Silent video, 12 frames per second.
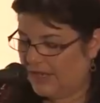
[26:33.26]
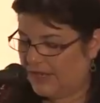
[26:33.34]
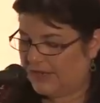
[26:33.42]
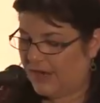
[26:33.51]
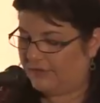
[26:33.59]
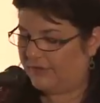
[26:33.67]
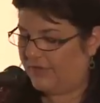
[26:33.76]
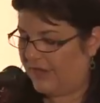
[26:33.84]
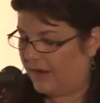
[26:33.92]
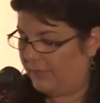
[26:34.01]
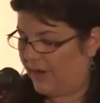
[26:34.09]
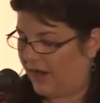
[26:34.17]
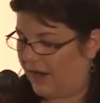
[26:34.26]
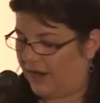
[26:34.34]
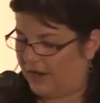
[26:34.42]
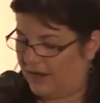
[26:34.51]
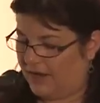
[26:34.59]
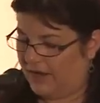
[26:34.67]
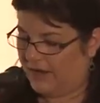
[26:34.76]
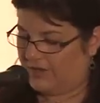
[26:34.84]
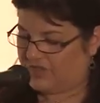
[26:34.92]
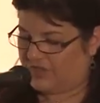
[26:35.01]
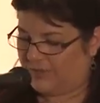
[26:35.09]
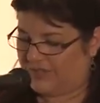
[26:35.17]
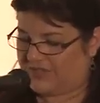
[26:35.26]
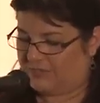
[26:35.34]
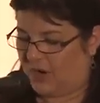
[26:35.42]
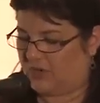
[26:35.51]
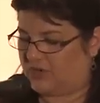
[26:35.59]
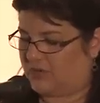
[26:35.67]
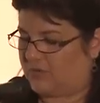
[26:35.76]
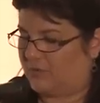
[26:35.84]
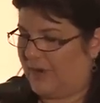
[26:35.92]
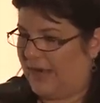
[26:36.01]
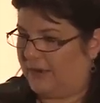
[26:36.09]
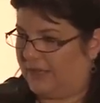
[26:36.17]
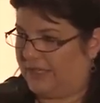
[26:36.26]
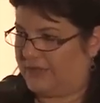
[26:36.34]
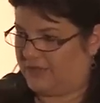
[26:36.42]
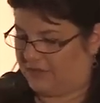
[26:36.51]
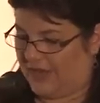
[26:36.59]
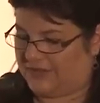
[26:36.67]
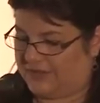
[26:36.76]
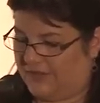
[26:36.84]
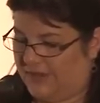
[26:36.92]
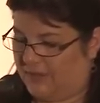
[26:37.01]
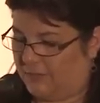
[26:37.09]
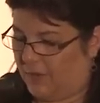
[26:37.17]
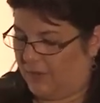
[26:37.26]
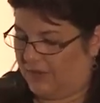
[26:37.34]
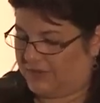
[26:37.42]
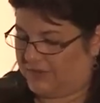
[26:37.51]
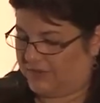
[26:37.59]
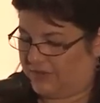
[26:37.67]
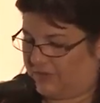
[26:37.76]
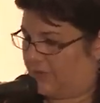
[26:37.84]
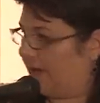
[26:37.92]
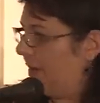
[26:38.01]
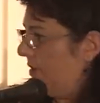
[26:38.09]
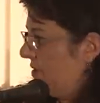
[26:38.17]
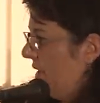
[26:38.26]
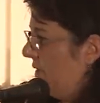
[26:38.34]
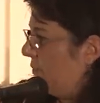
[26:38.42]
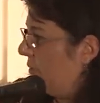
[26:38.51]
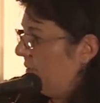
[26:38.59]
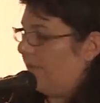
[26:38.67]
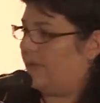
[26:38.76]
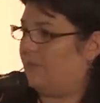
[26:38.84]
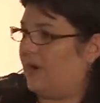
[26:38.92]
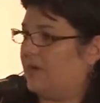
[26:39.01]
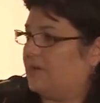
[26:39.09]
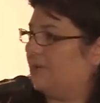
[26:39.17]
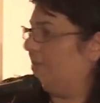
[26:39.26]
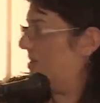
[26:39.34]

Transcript: Now for their part, Sherman's marchers rarely stressed their role as destroyers on the route of the march. Let me